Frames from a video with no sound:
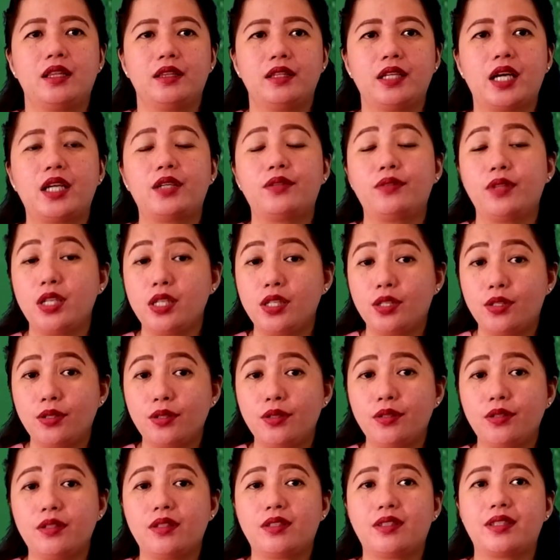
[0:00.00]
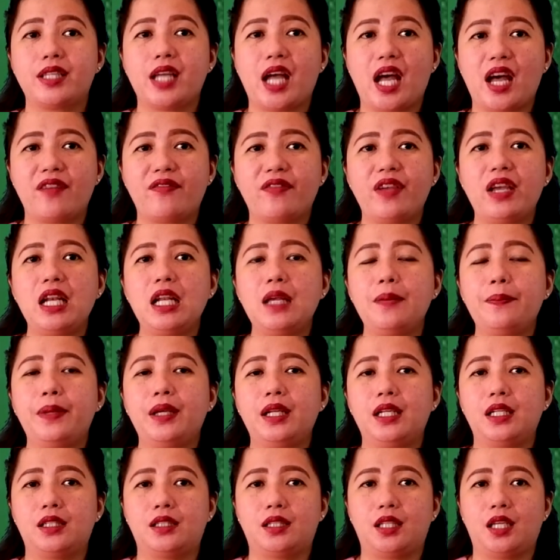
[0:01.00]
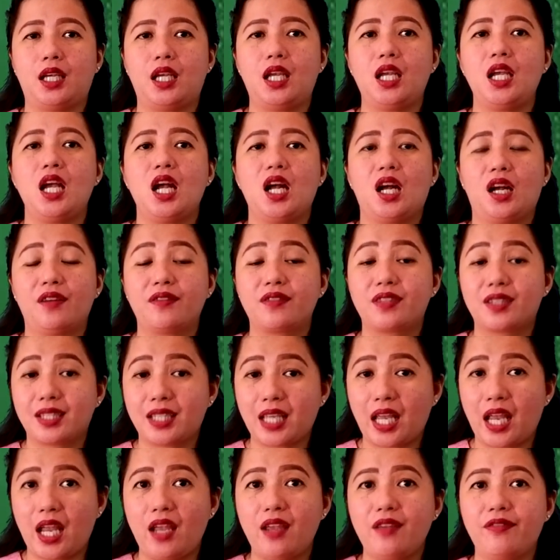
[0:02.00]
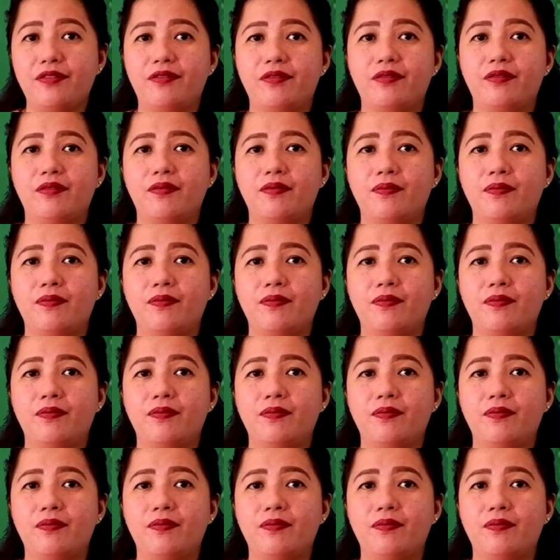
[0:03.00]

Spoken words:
that reduce the availability of safe